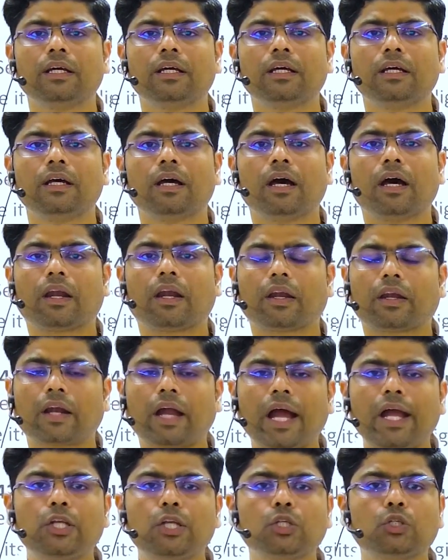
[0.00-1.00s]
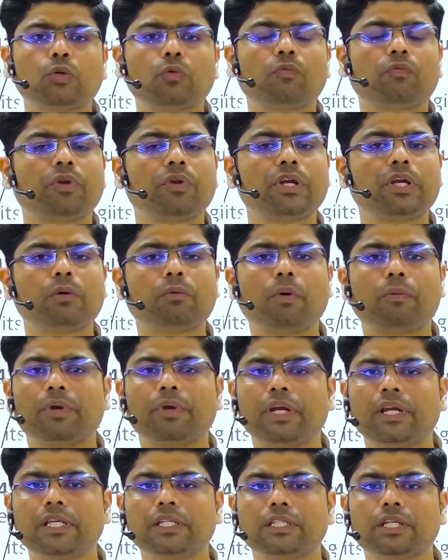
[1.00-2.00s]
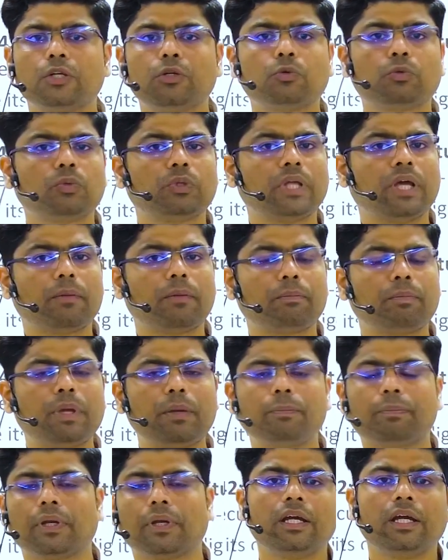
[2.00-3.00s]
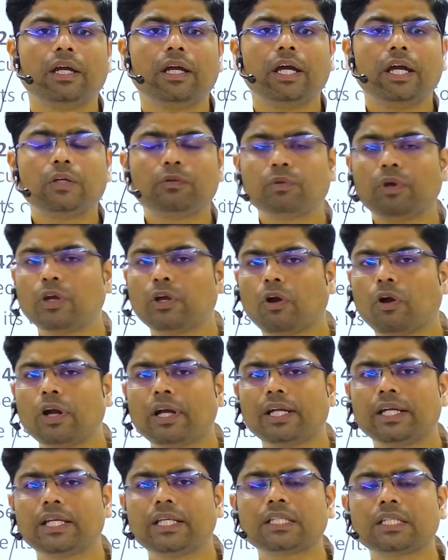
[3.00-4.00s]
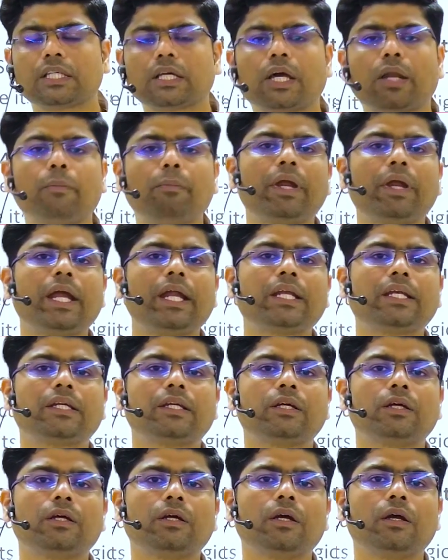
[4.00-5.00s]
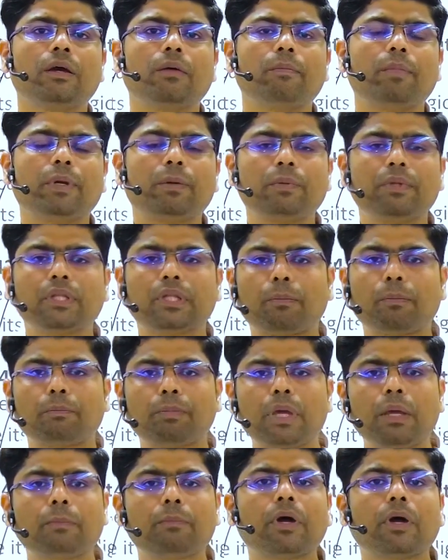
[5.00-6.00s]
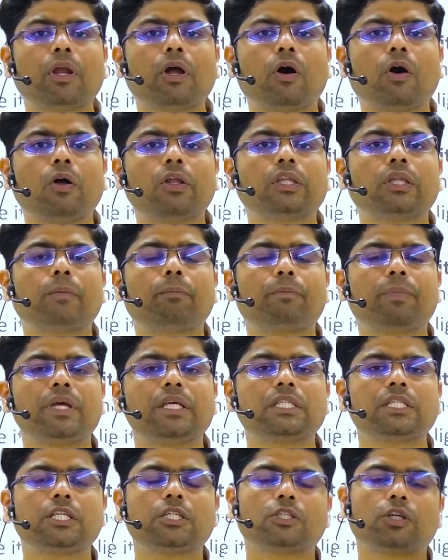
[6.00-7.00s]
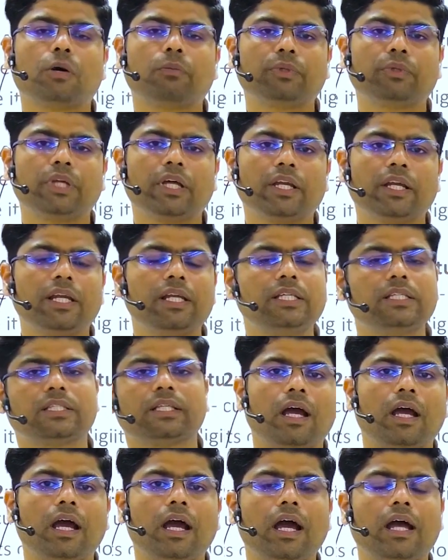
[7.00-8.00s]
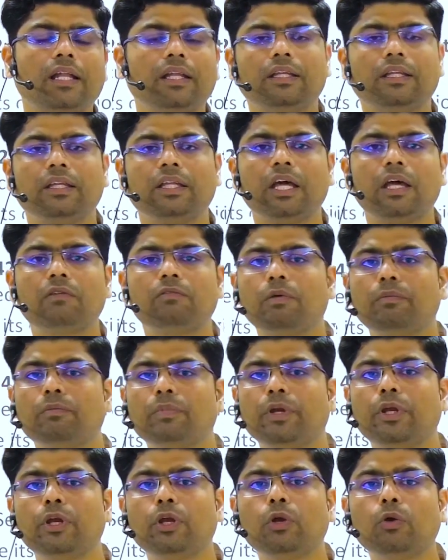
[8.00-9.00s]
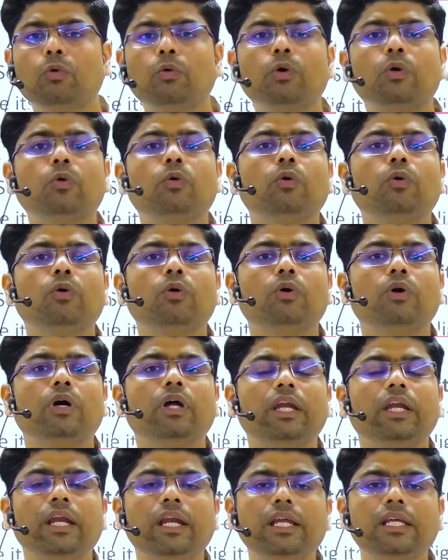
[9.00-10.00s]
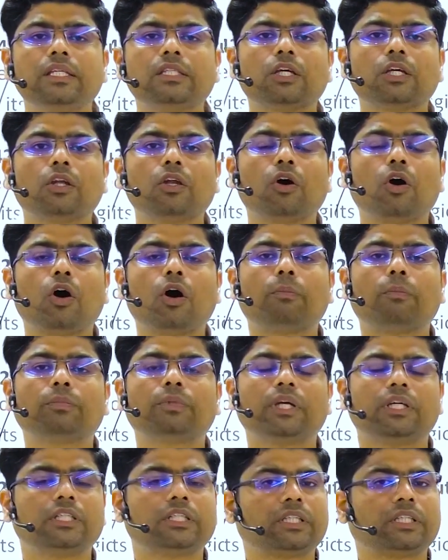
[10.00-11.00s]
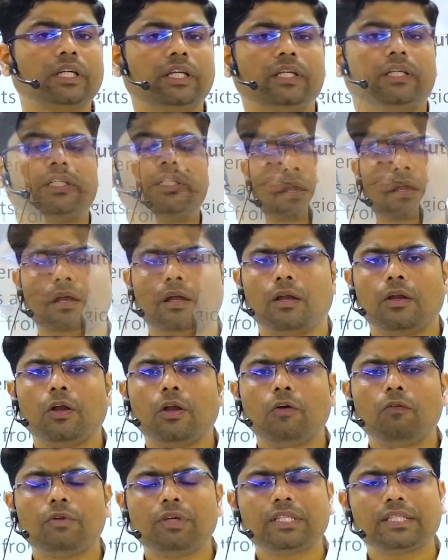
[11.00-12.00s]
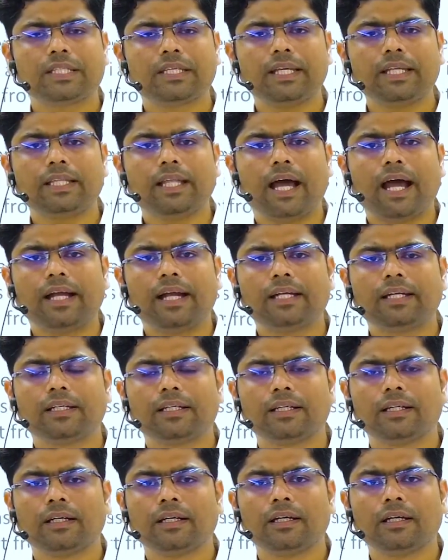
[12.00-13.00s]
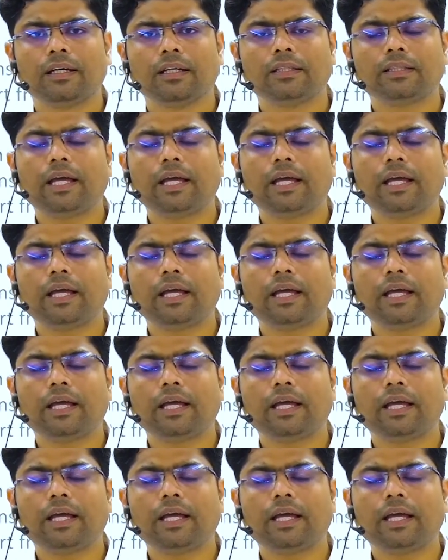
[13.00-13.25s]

a right to freedom of religion to their people. It will not discriminate between the people on the basis of their religion, and there will be no religion of the state. Now we see that the